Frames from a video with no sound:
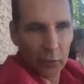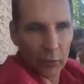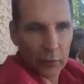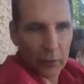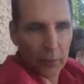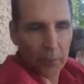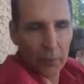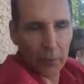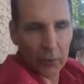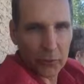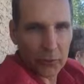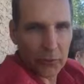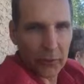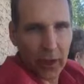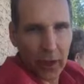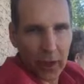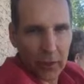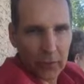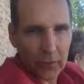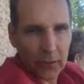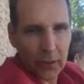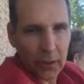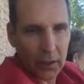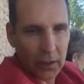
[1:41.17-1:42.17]
with the
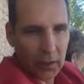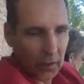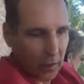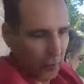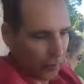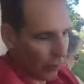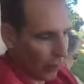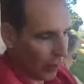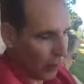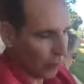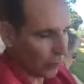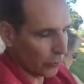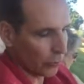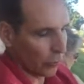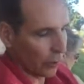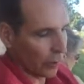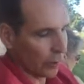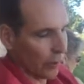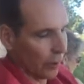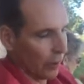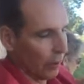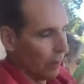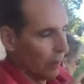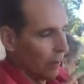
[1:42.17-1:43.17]
personality involved
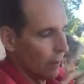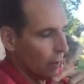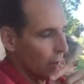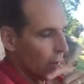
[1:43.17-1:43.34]
with it.